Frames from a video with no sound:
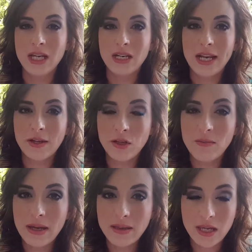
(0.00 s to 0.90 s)
Now
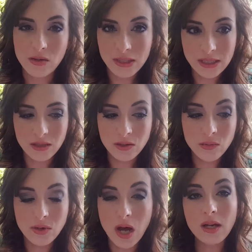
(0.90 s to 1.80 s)
you may think, Kristen, you
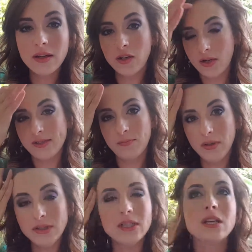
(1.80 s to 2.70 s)
are not an aggressive
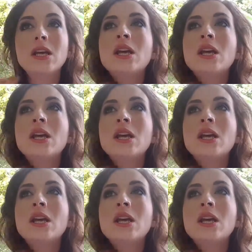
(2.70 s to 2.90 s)
person.